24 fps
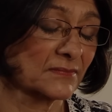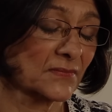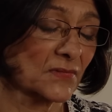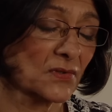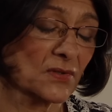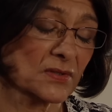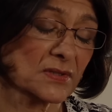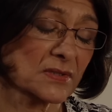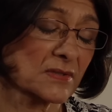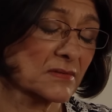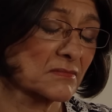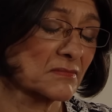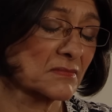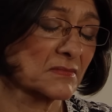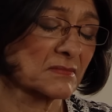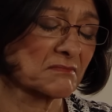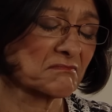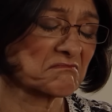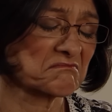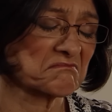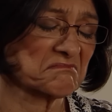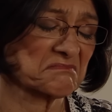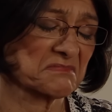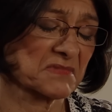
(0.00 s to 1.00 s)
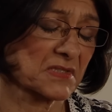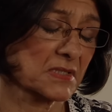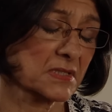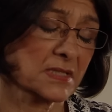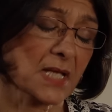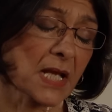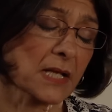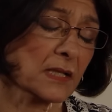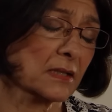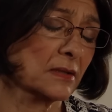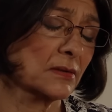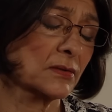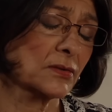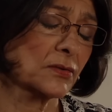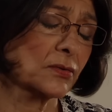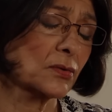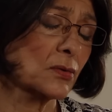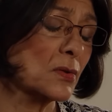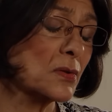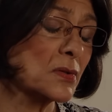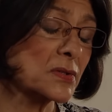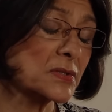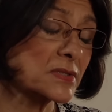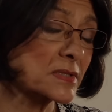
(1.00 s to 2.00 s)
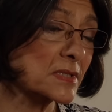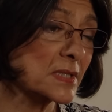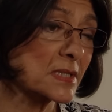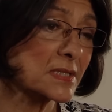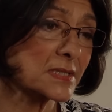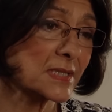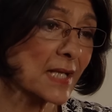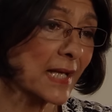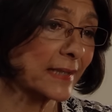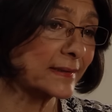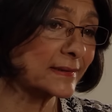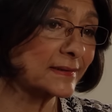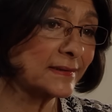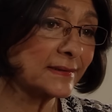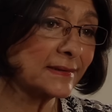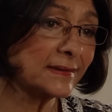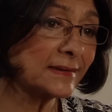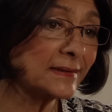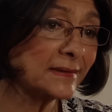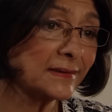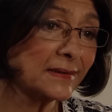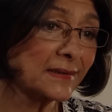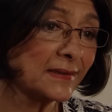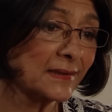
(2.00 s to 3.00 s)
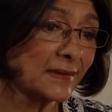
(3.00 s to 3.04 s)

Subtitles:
Not second thoughts, exactly.